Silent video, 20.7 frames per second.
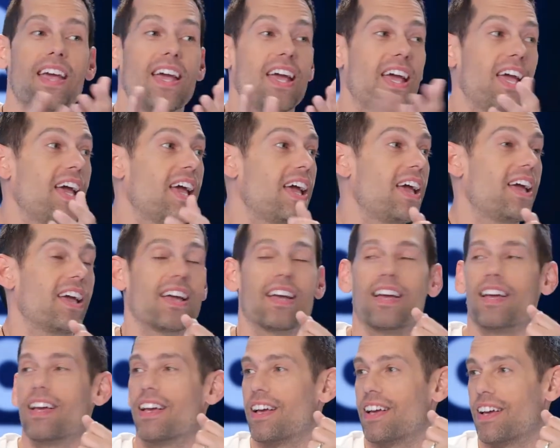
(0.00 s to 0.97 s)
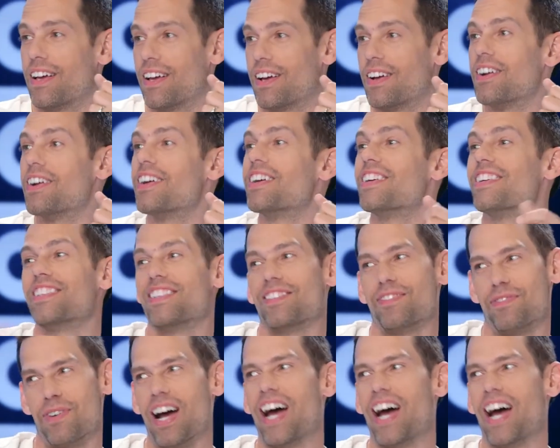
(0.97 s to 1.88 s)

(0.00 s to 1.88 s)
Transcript: See, you need one of those guys that,